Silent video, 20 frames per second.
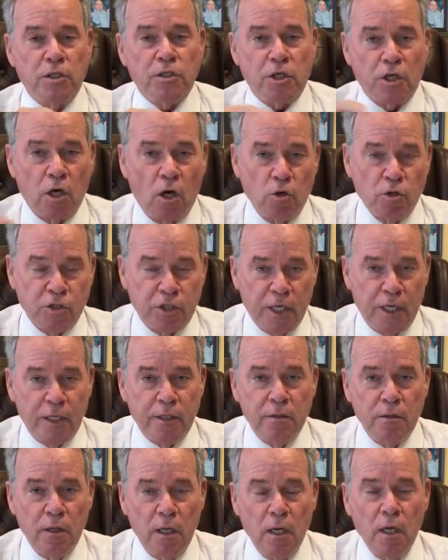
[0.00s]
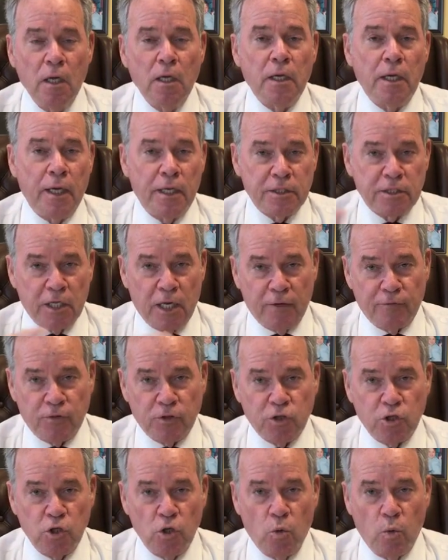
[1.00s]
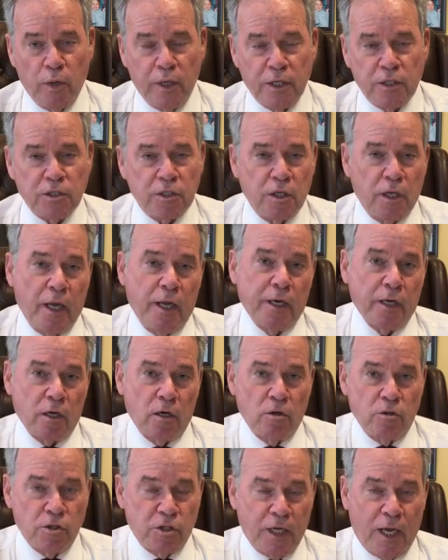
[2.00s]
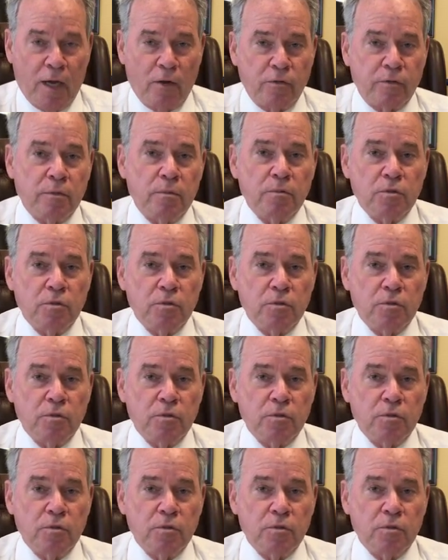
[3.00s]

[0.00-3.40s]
It goes in, is in there for 2 weeks, and it goes out.